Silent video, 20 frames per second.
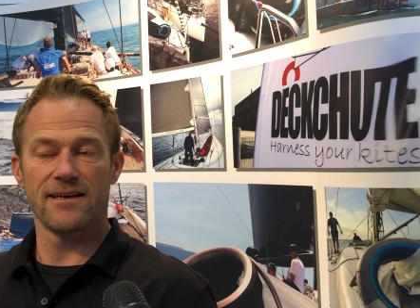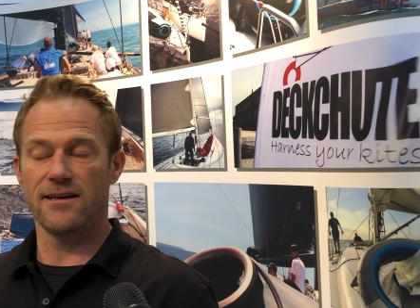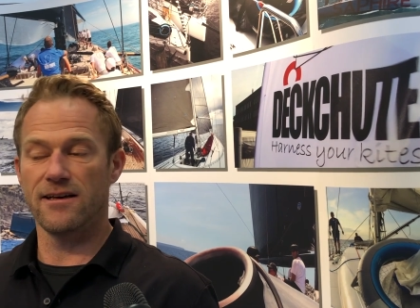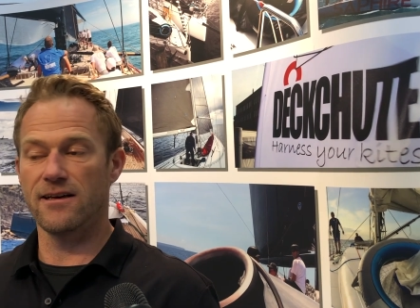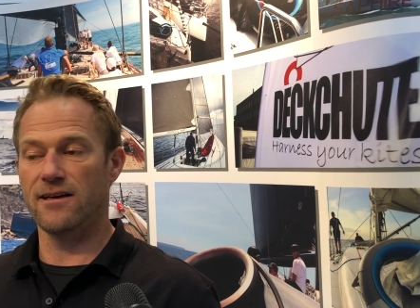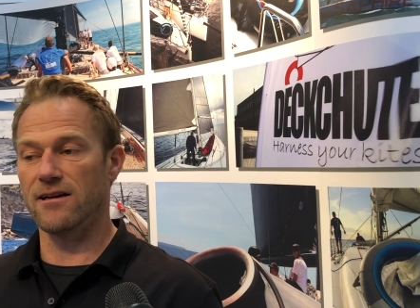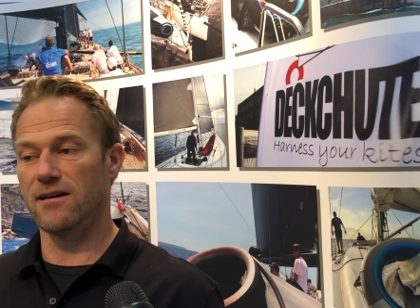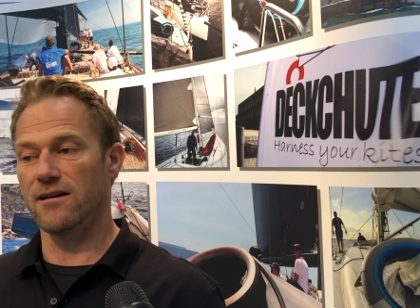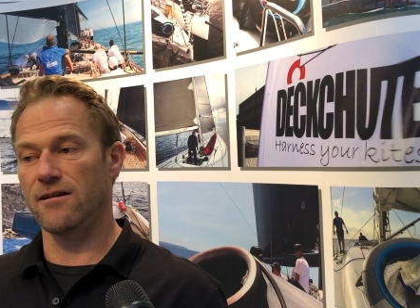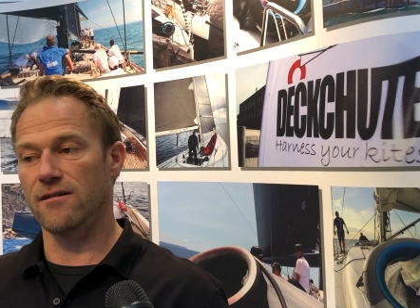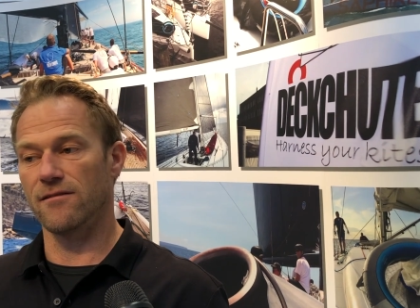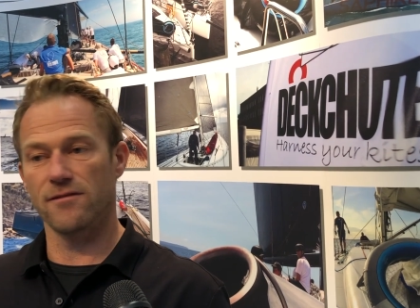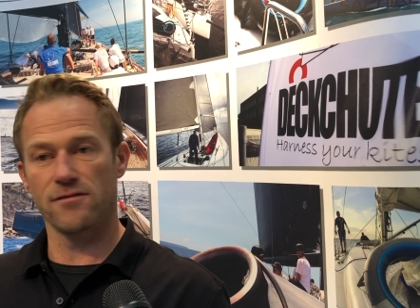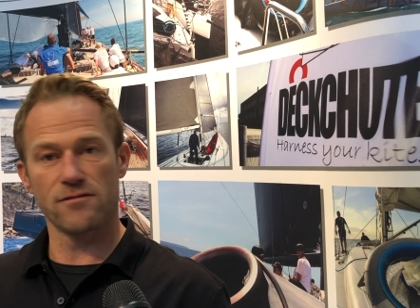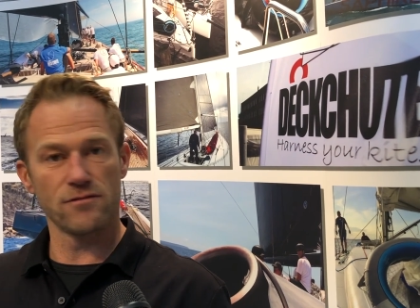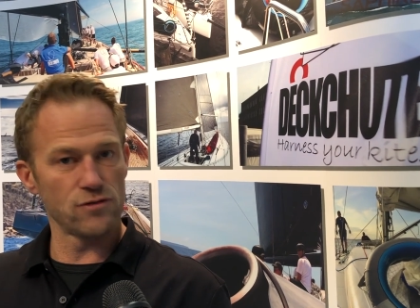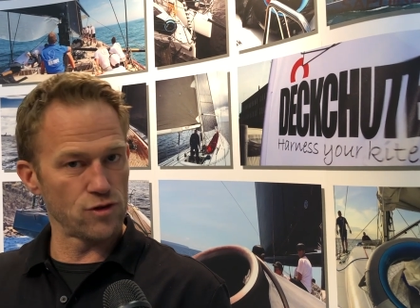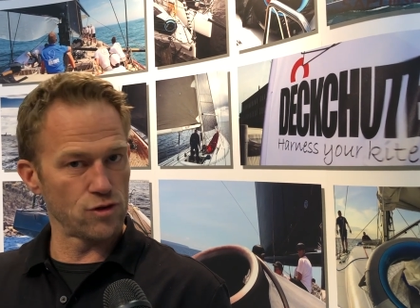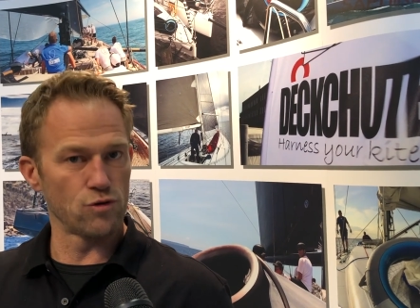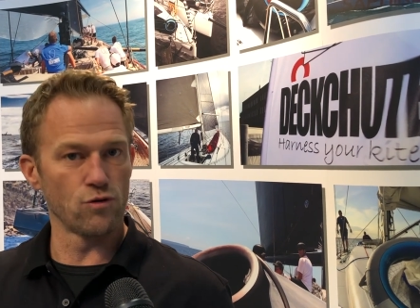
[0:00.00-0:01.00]

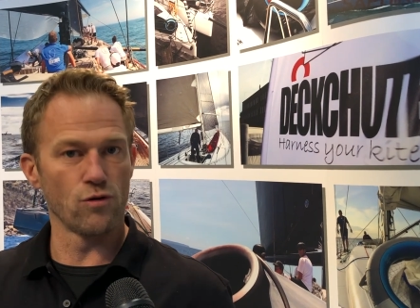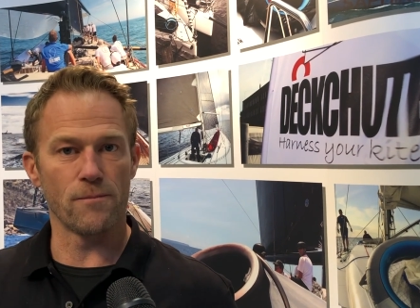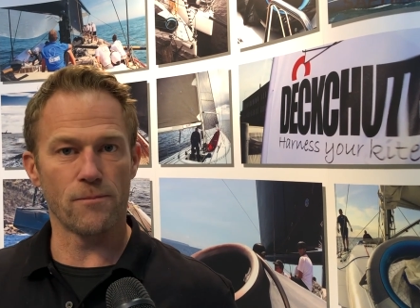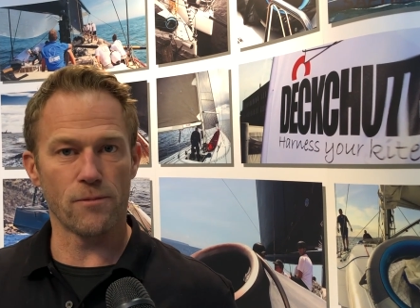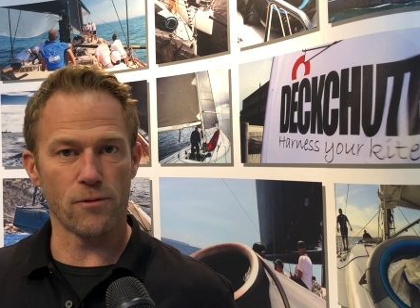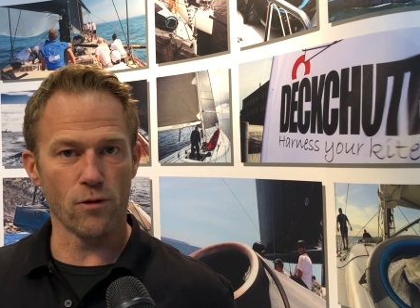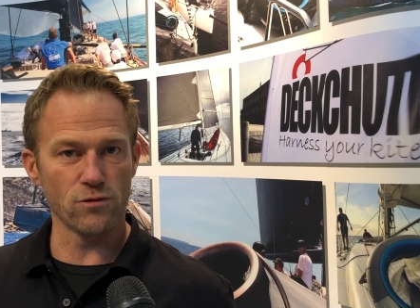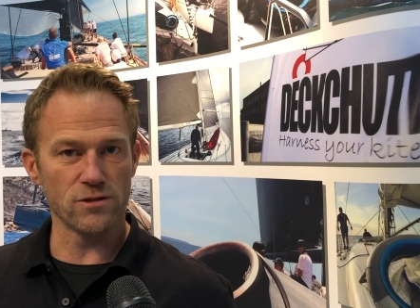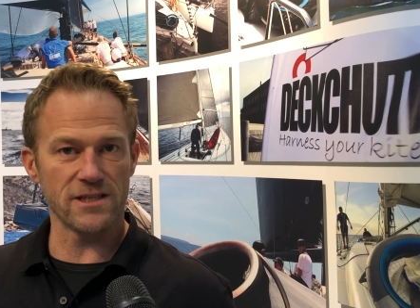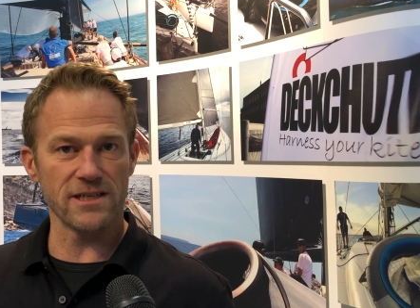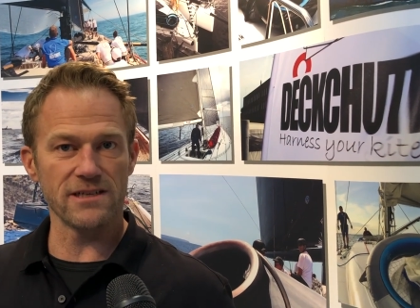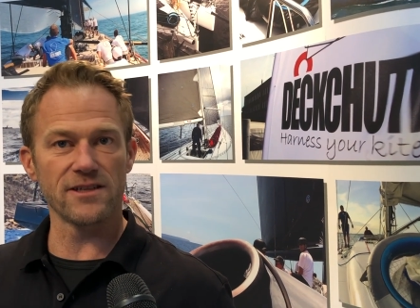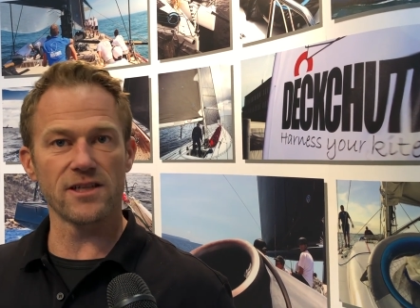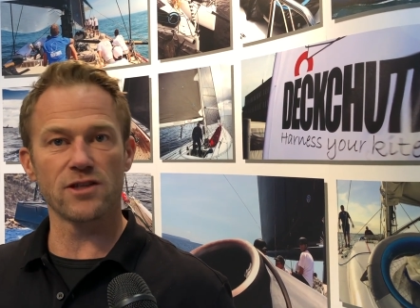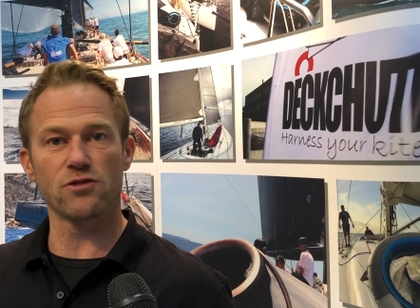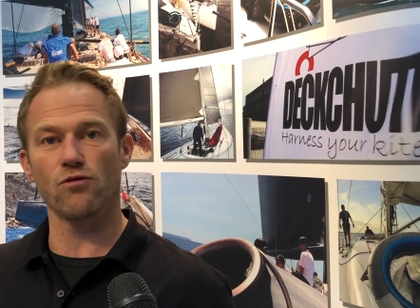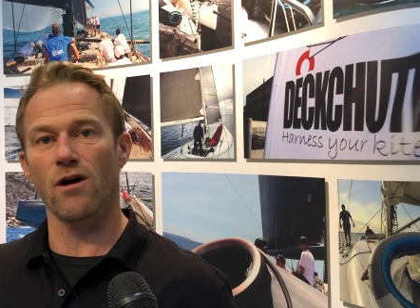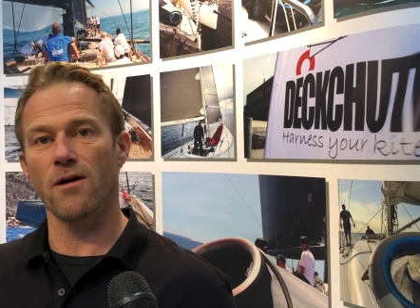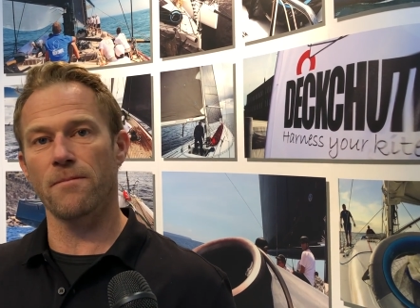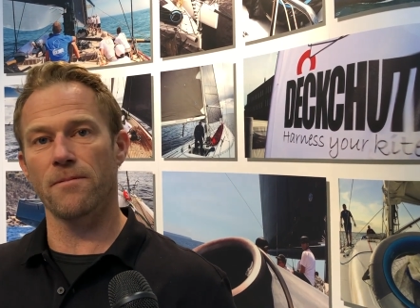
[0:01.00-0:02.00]
to approaching the
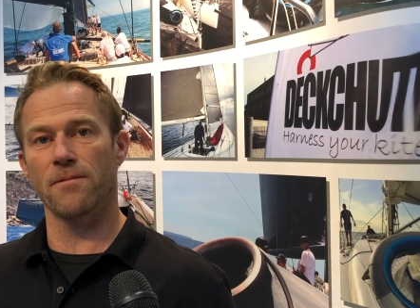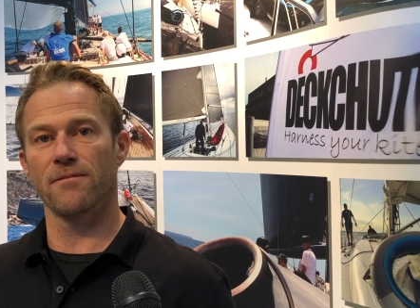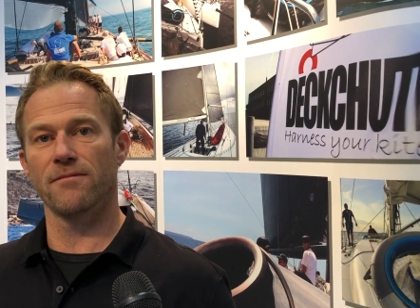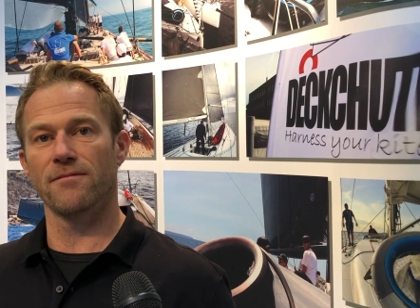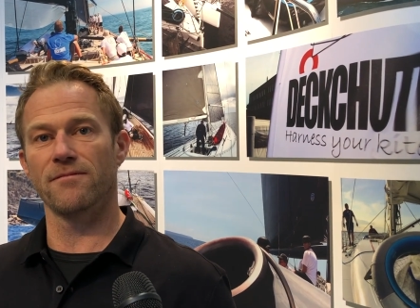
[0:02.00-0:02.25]
drop,